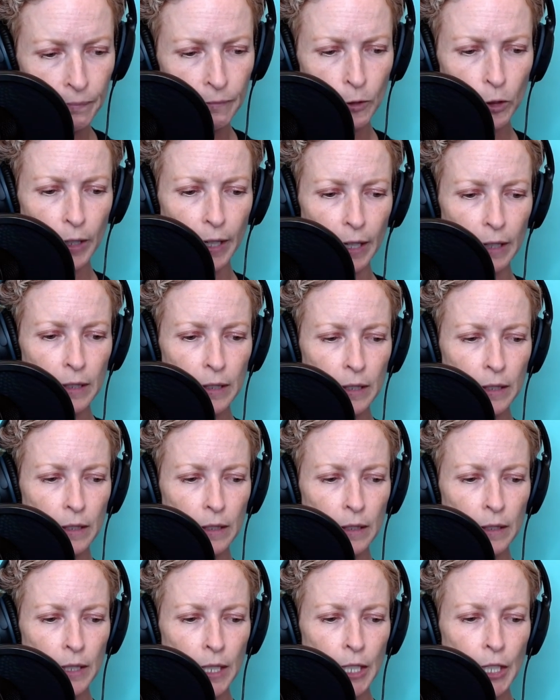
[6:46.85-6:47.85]
Okay.
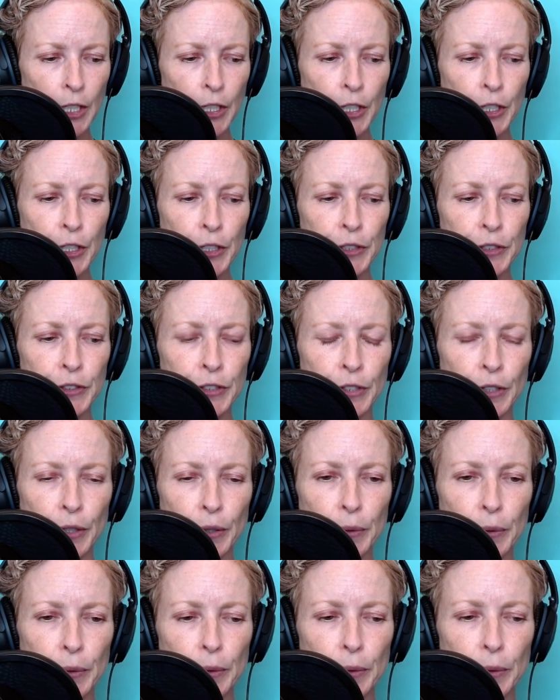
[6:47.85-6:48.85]

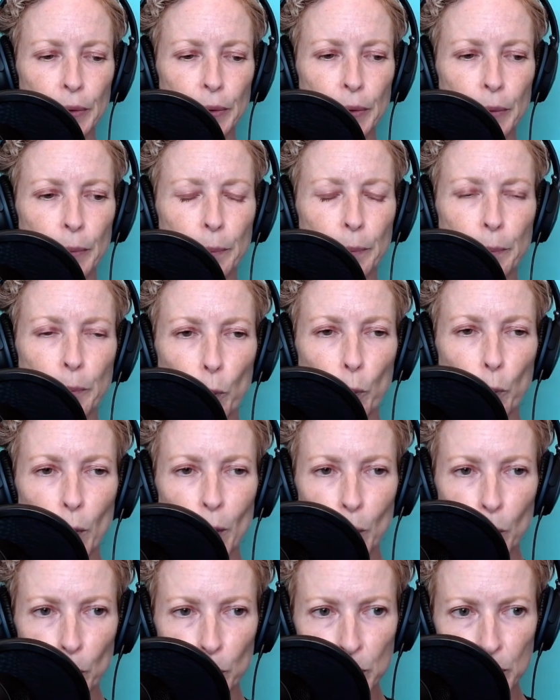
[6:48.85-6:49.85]
So
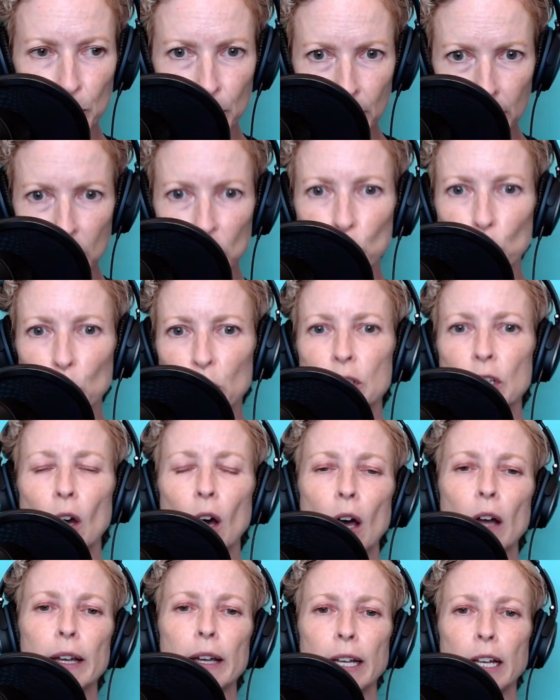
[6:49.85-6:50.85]
since we're
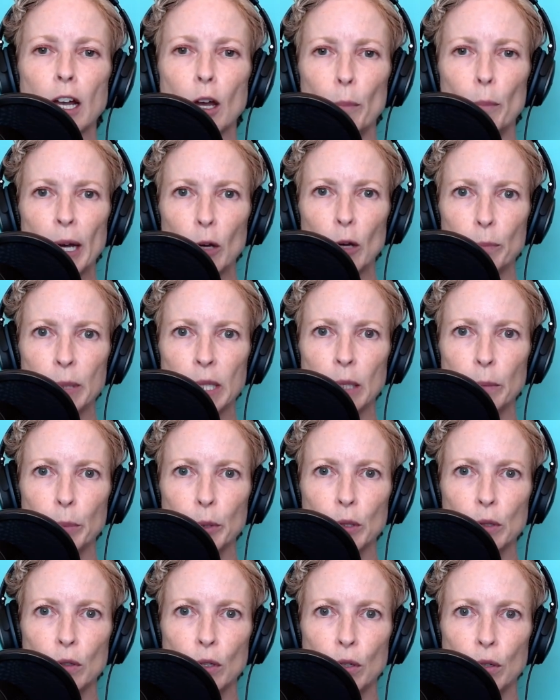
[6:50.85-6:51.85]
talking about
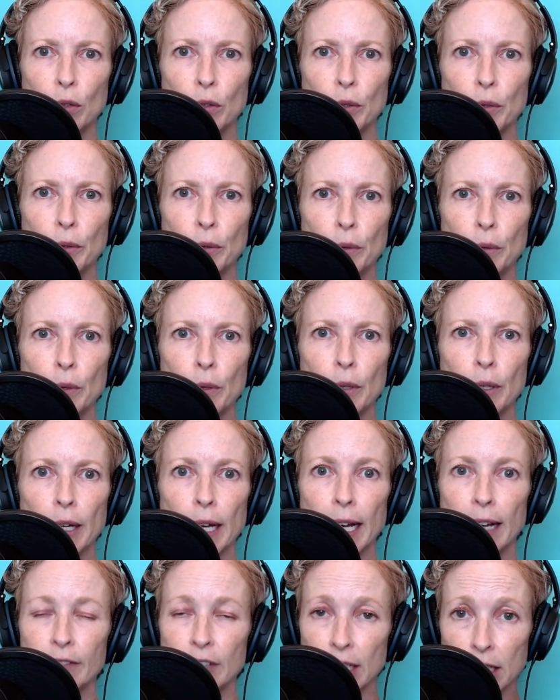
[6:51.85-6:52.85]
people who
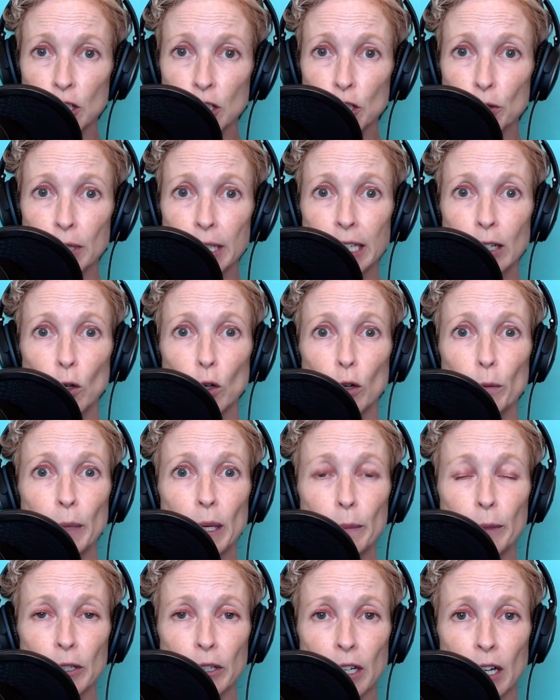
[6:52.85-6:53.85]
have an injury, or
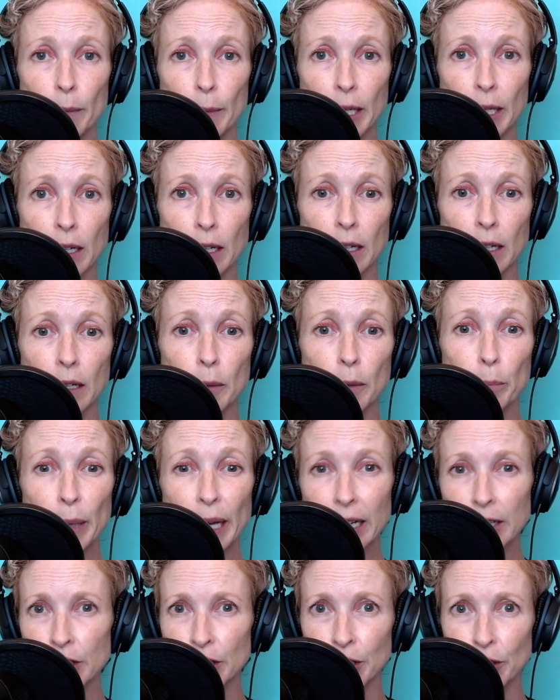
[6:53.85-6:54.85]
maybe are coming
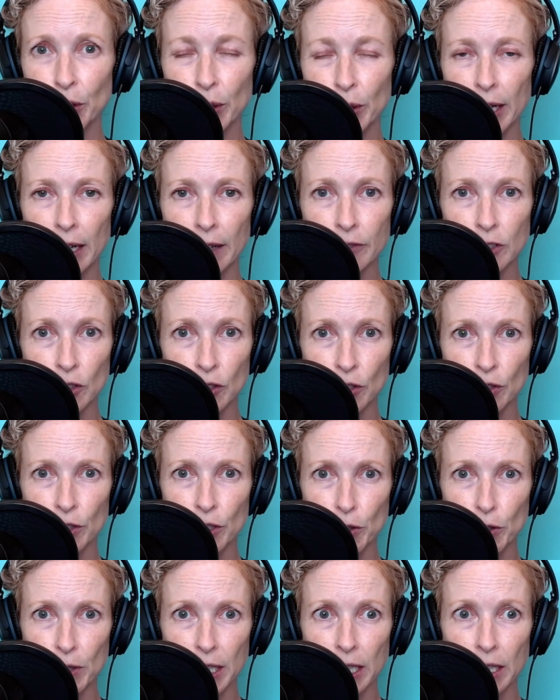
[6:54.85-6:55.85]
back to yoga after
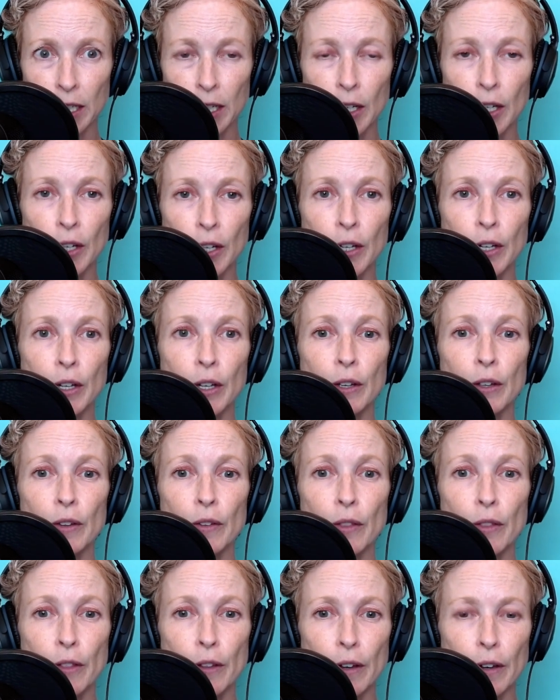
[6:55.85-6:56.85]
surgery,
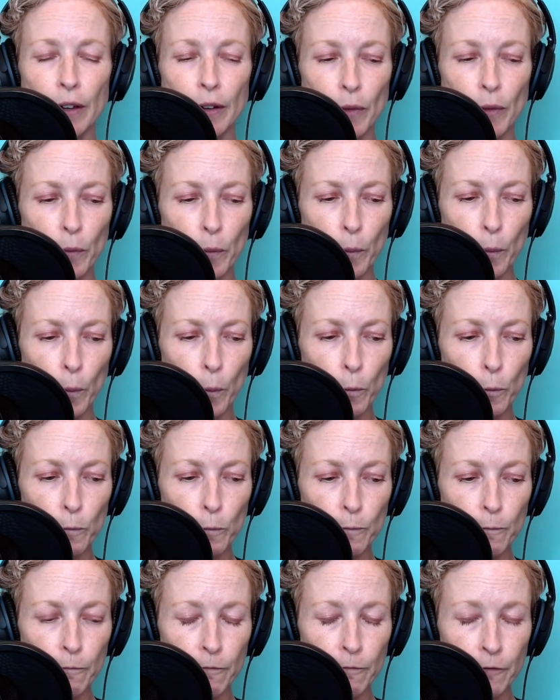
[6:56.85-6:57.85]
the
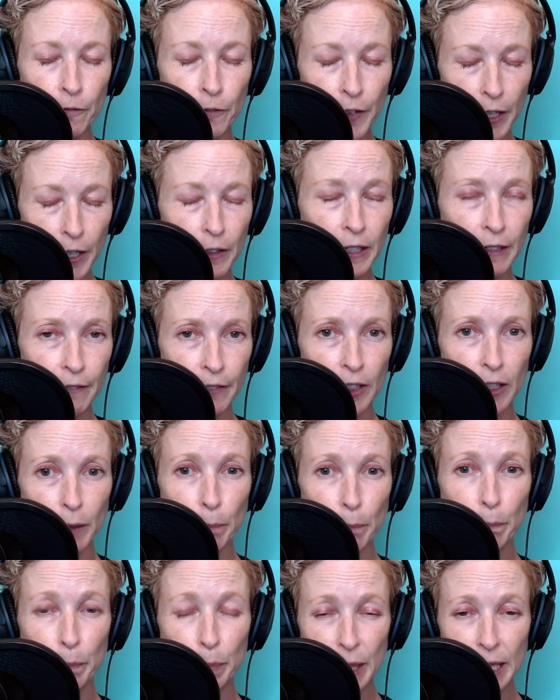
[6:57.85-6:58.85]
very, very
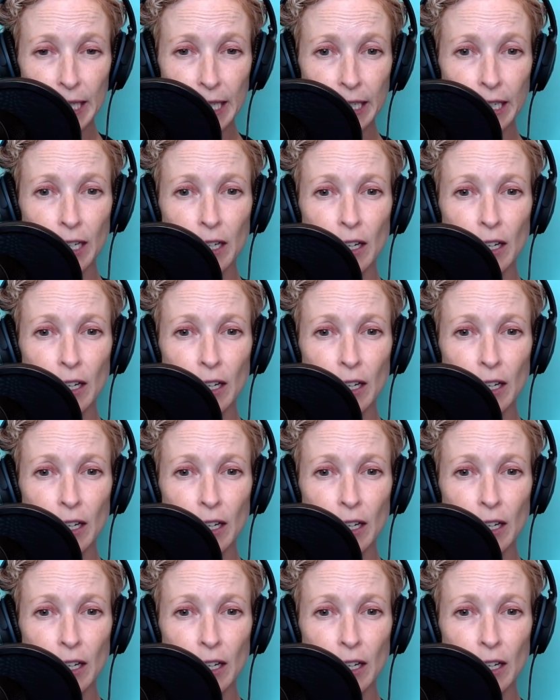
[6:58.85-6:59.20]
big